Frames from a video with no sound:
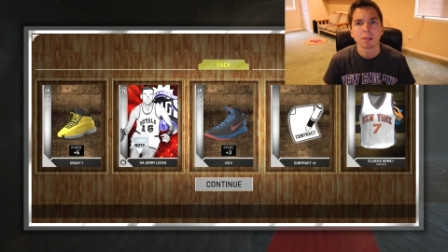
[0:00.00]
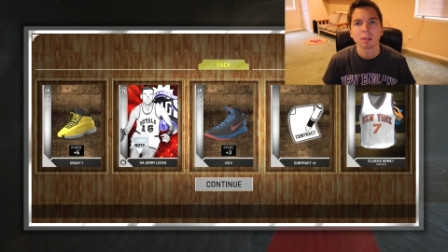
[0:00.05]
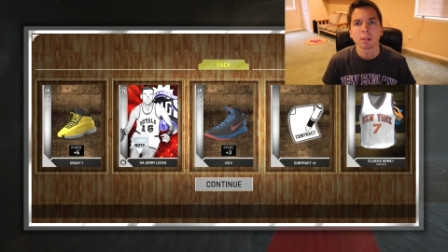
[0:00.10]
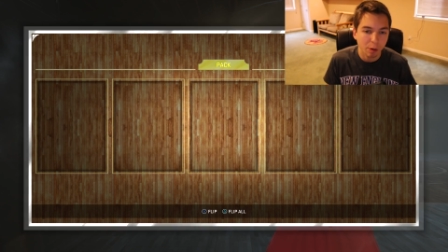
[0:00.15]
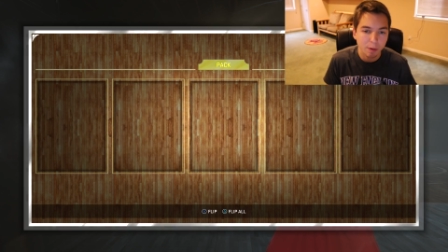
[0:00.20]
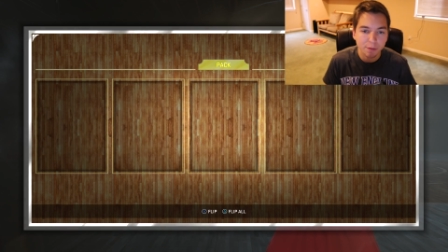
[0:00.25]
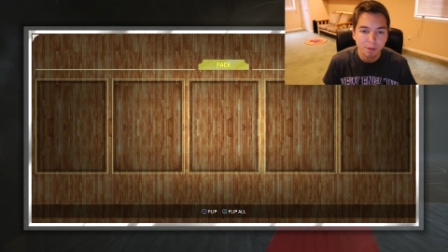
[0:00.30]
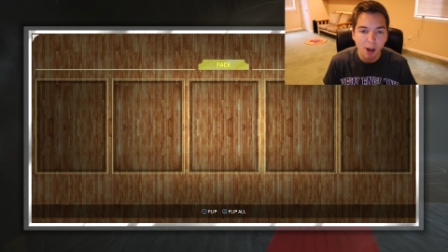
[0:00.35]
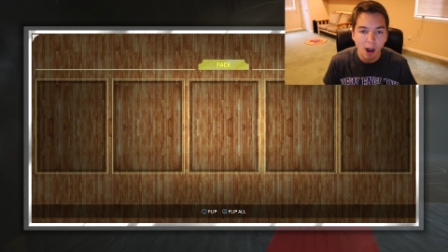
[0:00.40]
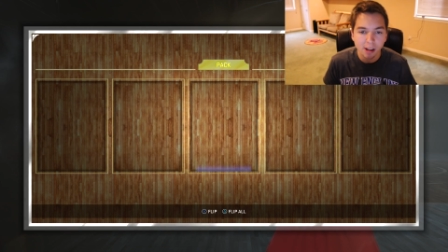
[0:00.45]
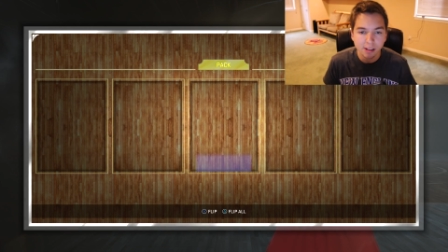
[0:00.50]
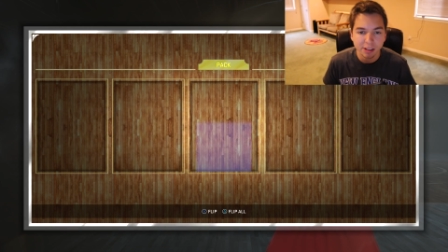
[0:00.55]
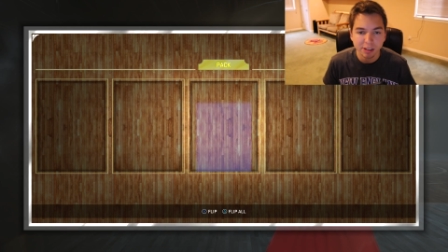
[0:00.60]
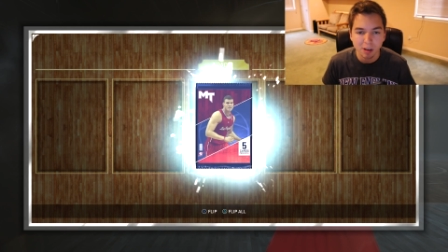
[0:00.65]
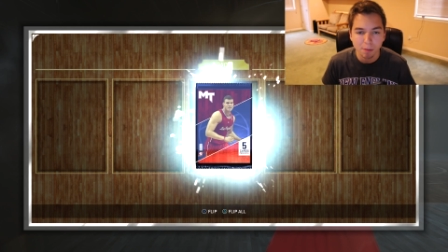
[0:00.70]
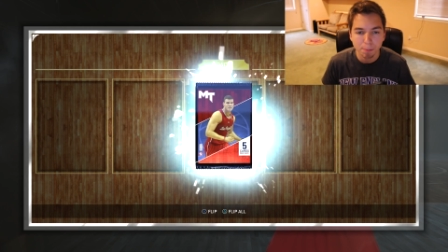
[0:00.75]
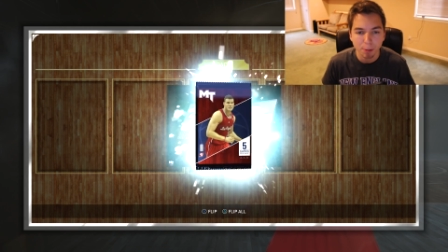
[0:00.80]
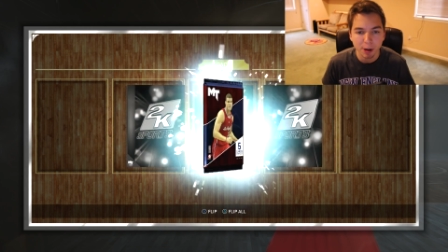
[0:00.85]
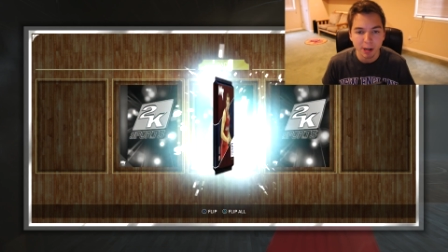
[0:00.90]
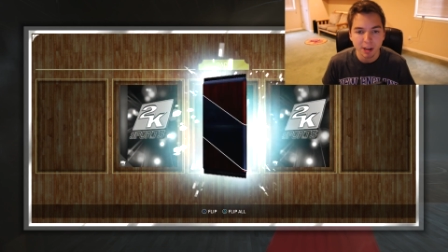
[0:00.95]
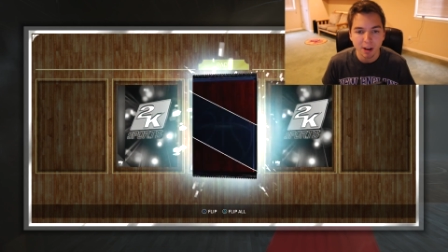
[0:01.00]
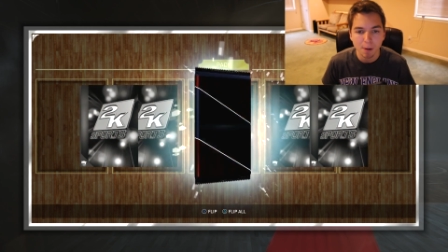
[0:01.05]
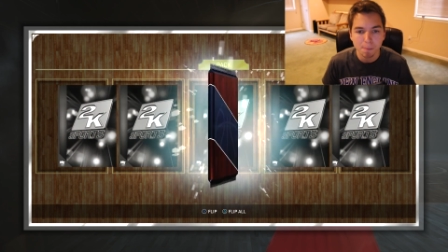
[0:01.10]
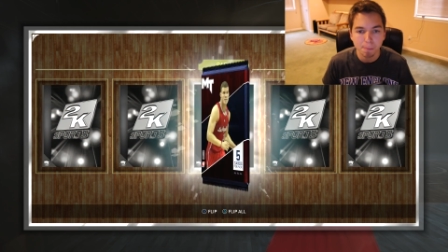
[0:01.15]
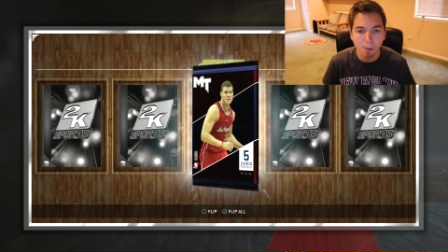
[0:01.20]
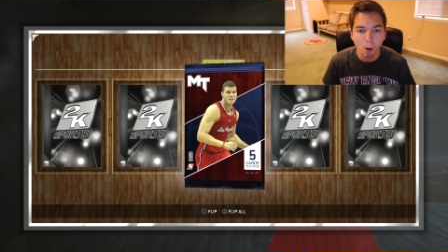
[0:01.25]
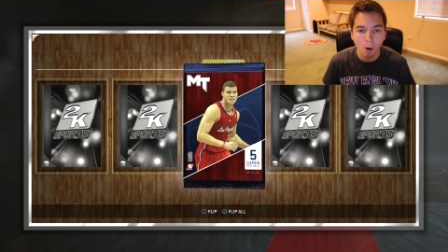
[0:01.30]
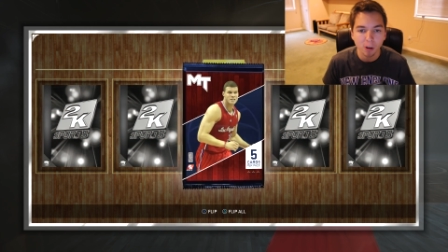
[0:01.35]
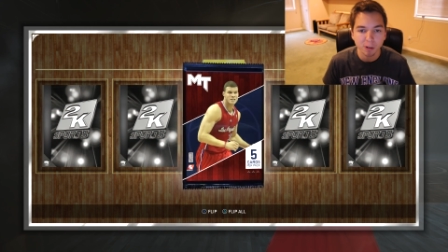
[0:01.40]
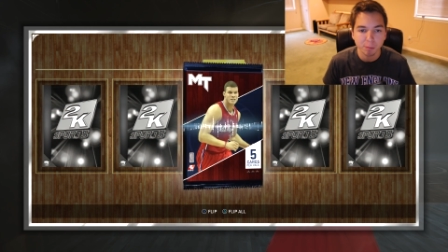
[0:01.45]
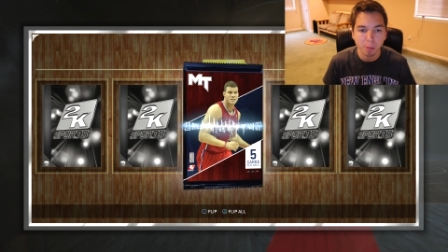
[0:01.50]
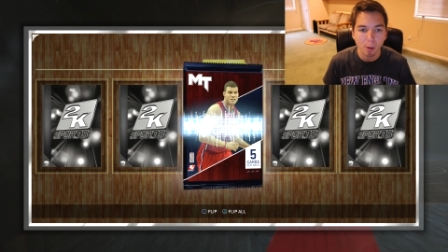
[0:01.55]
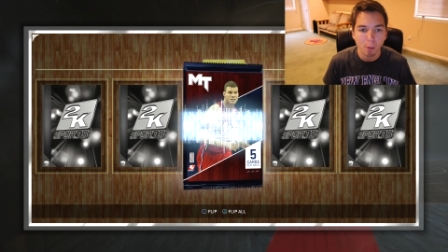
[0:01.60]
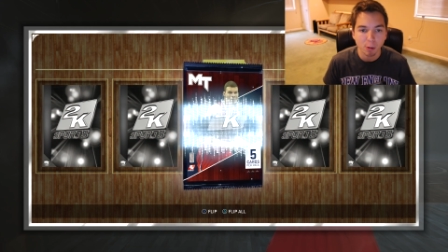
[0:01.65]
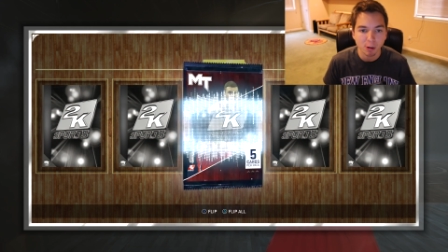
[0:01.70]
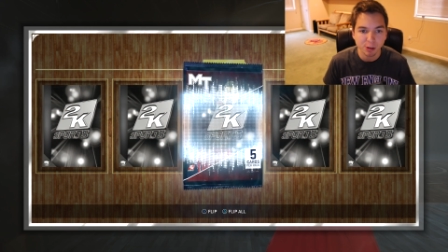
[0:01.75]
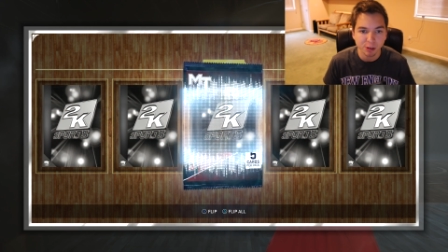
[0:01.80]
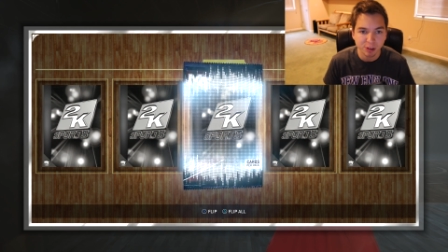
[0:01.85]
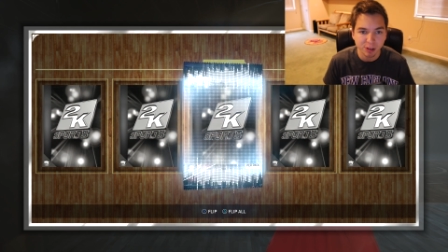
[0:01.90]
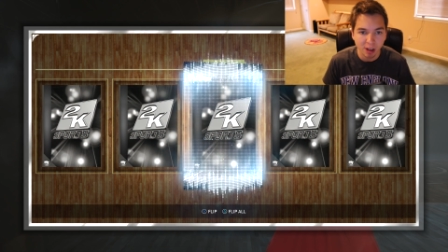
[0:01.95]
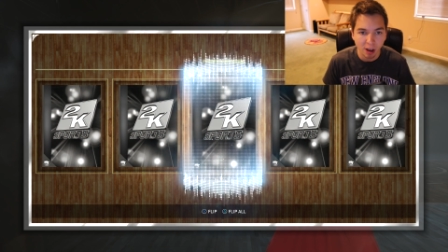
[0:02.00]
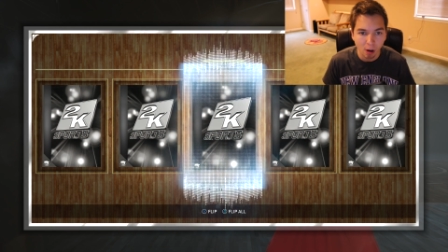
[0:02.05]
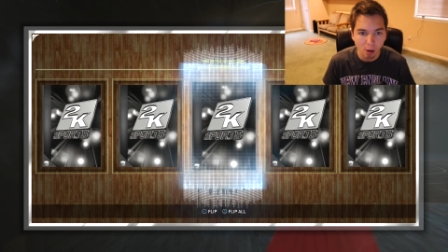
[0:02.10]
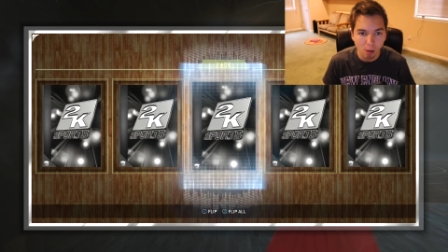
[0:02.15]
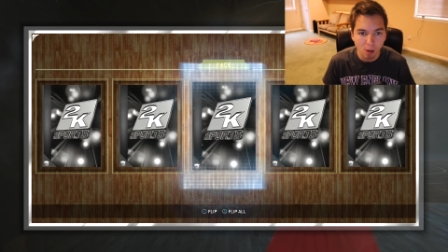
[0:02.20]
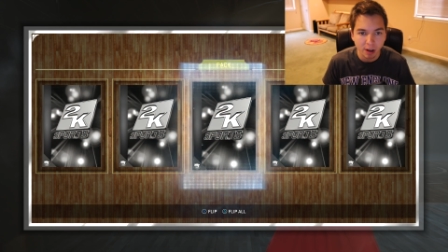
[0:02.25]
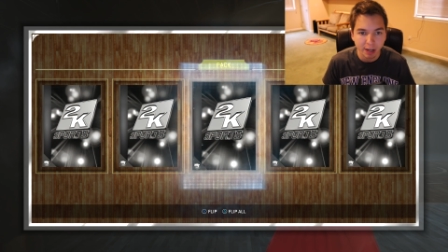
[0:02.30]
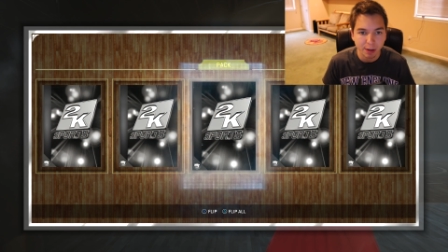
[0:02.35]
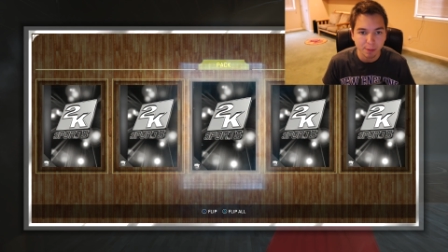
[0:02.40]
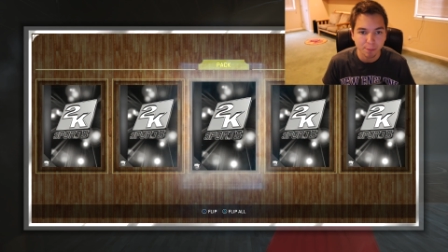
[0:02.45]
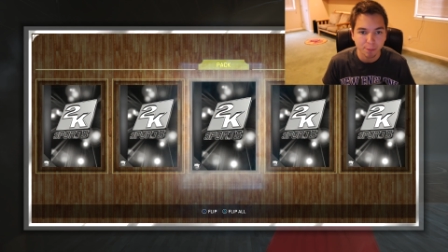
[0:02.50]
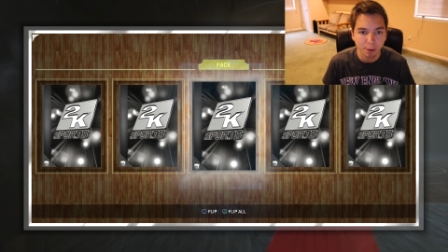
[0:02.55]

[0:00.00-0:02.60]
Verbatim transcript: So we've gotten some pretty good pulls, but we're still looking